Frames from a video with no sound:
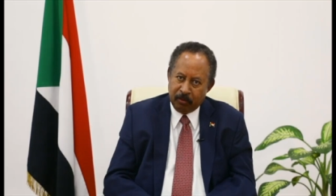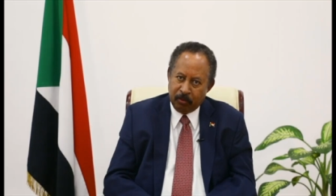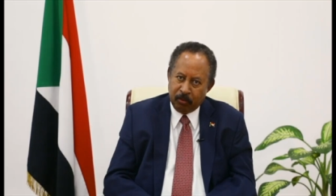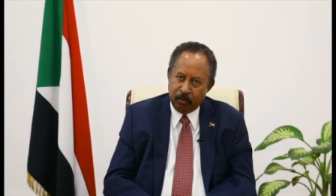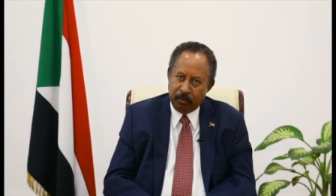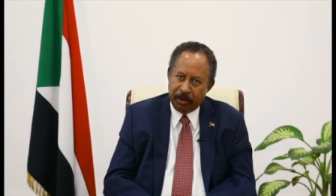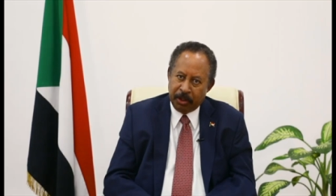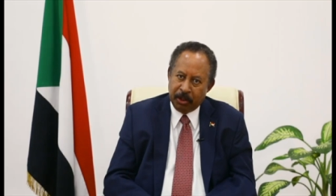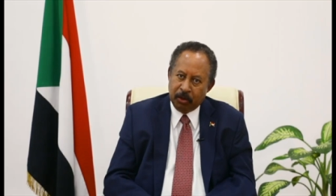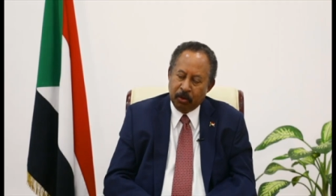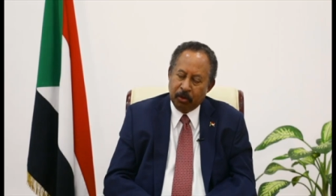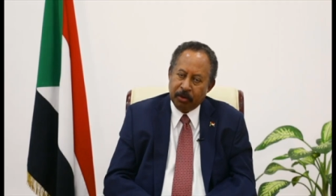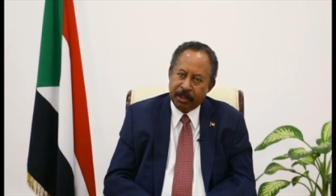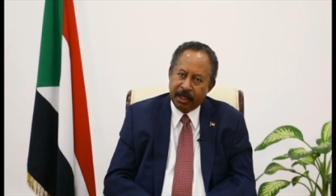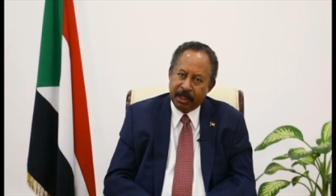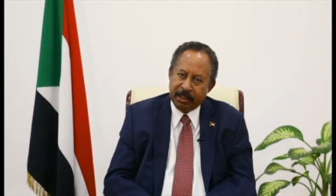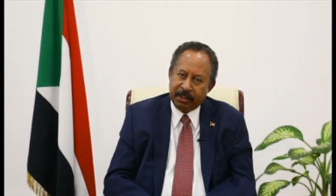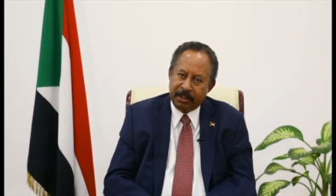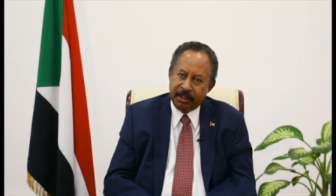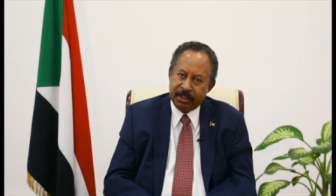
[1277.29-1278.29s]
We know
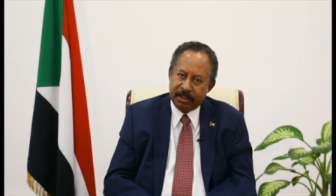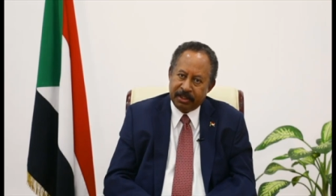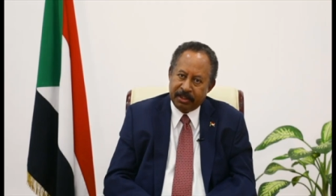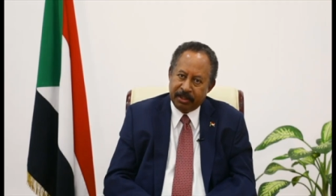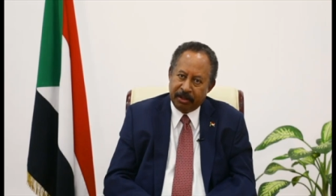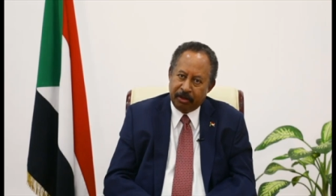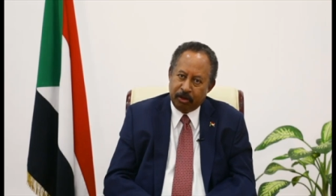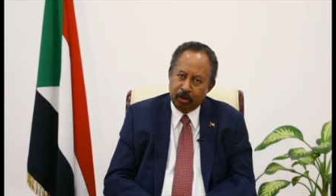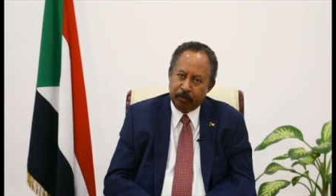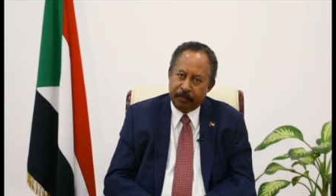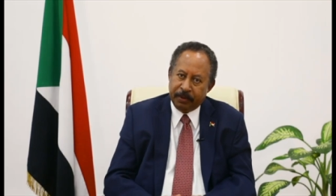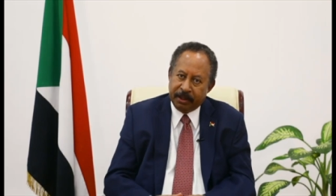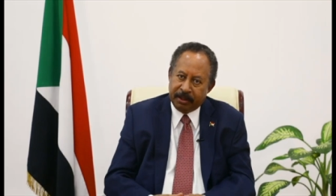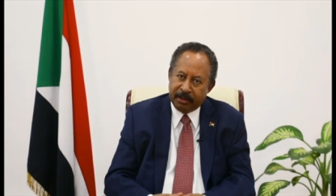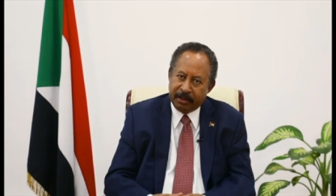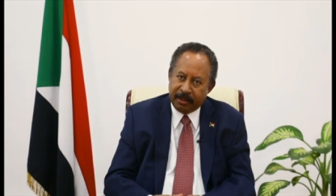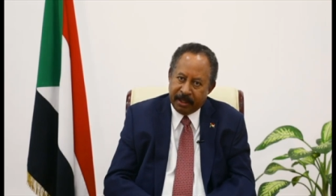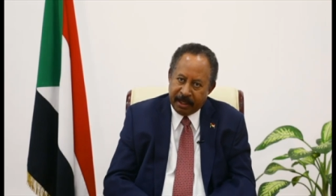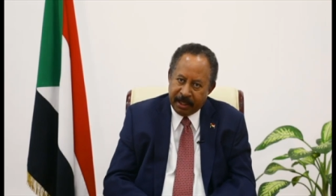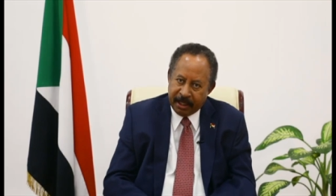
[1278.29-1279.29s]
that this
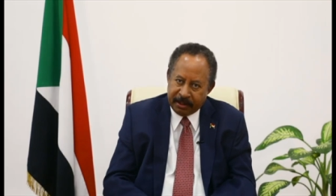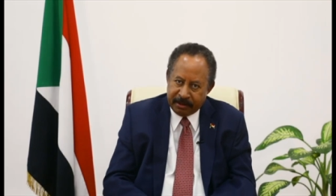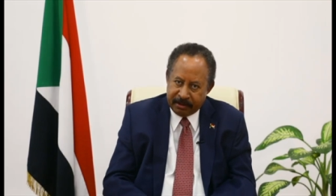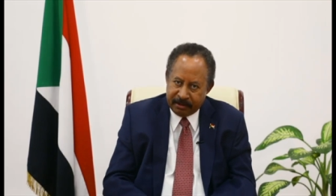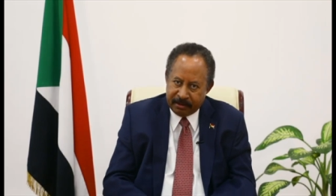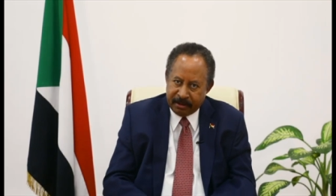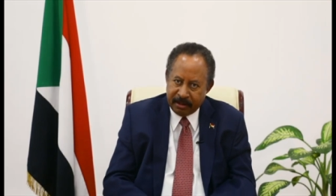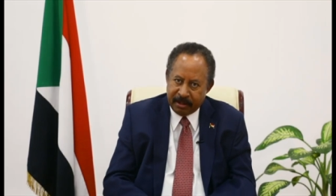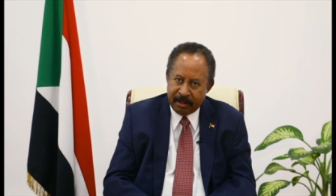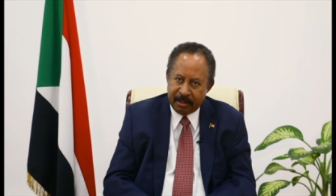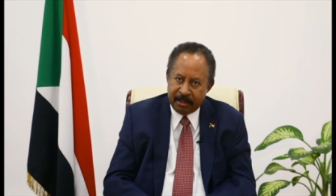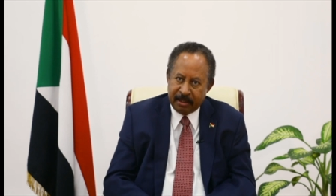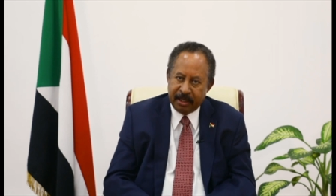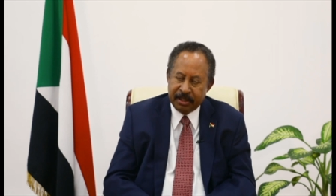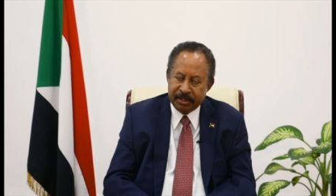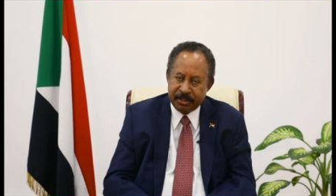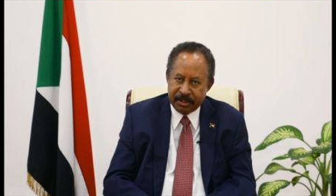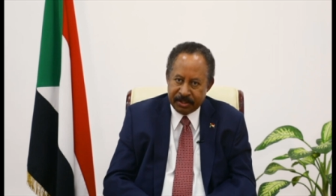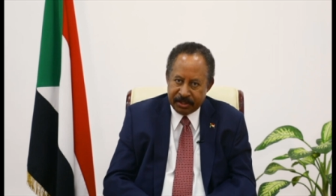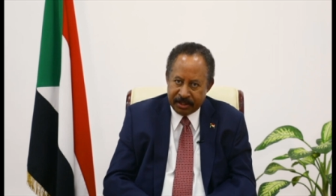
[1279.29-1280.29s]
Ethiopian Great
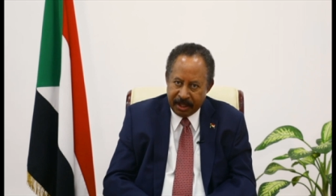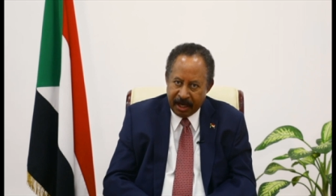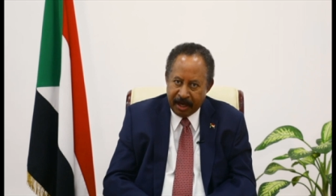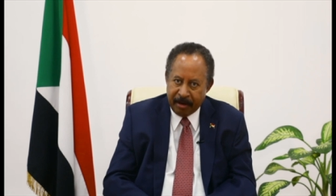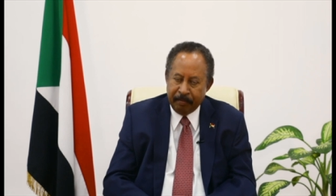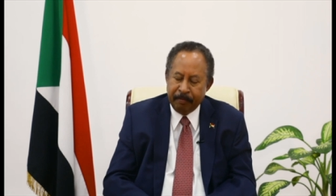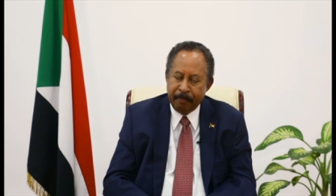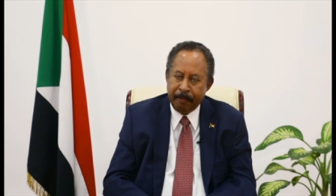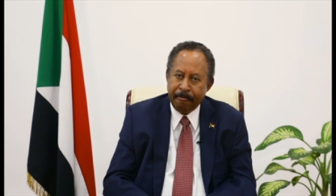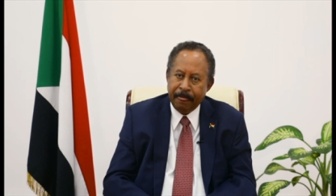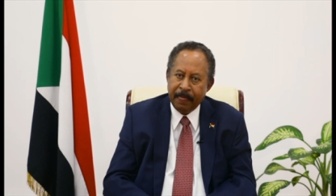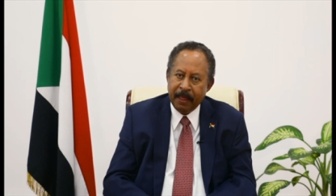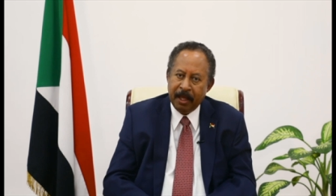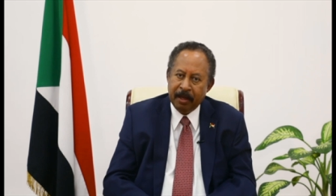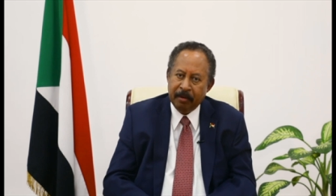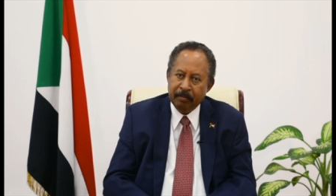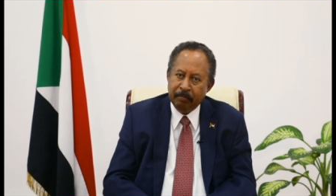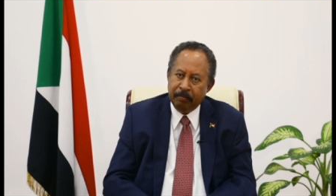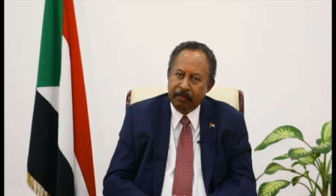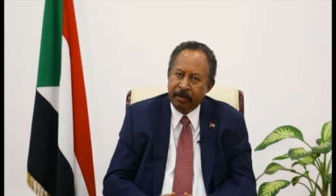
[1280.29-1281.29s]
Renaissance Dam
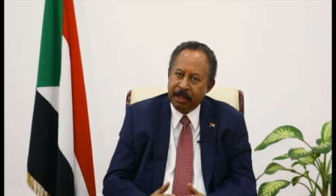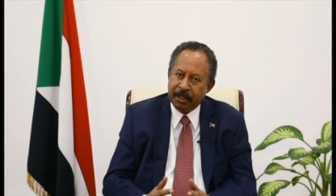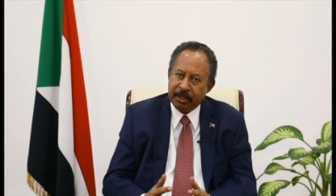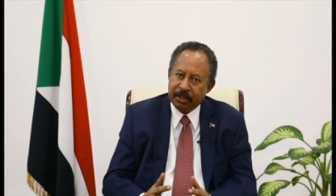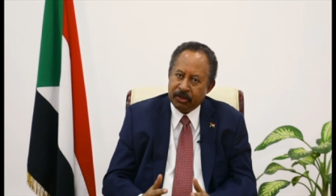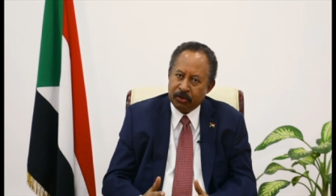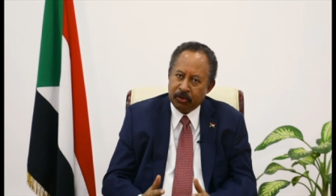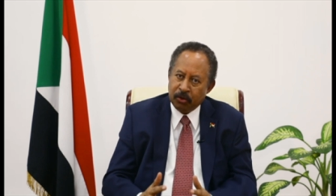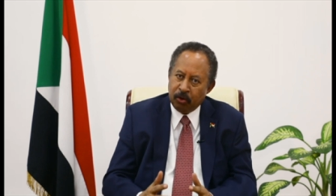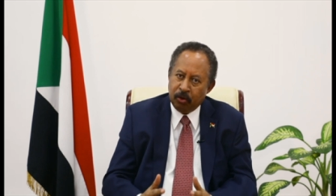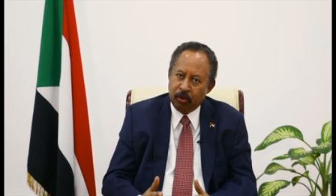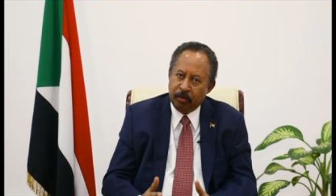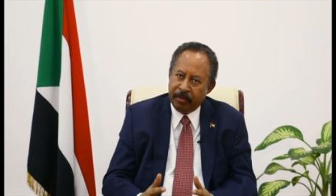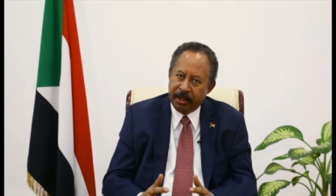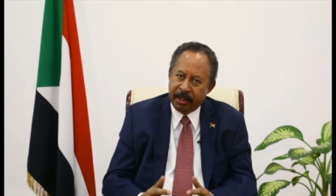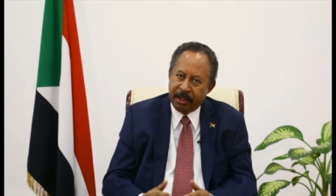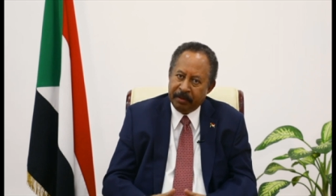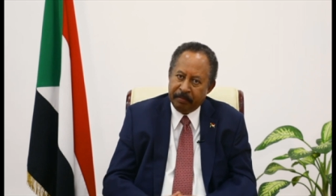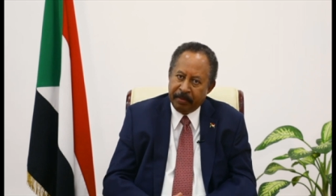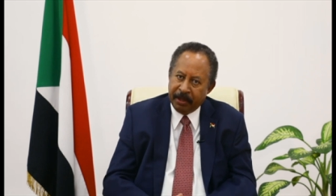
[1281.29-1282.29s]
brings so
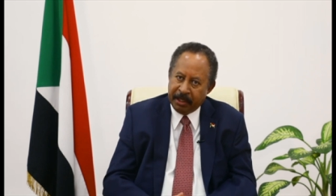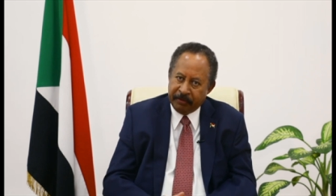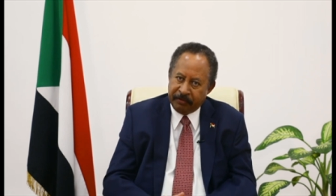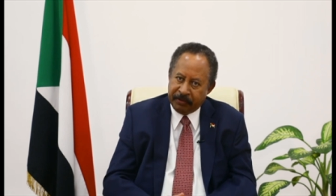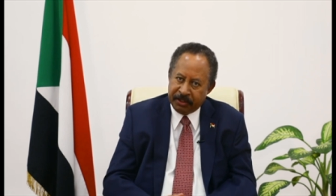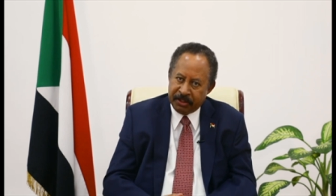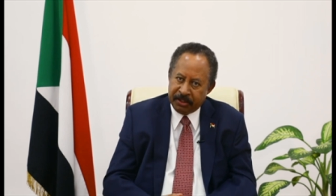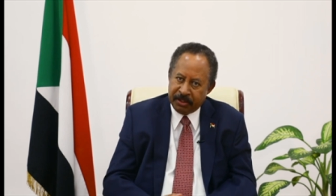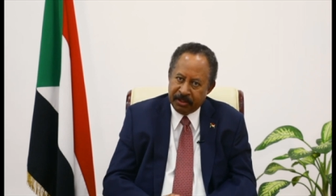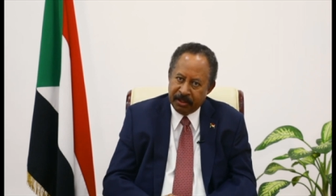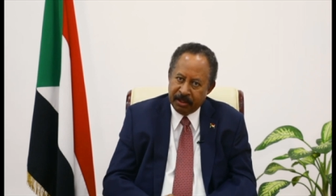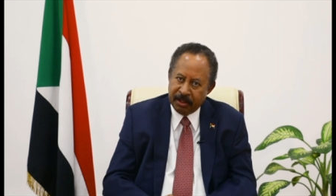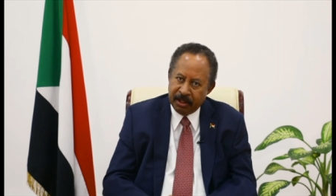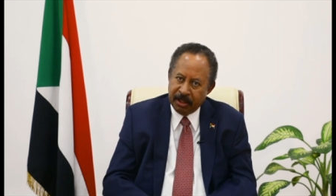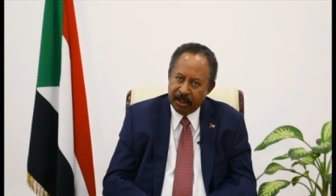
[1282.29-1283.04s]
many benefits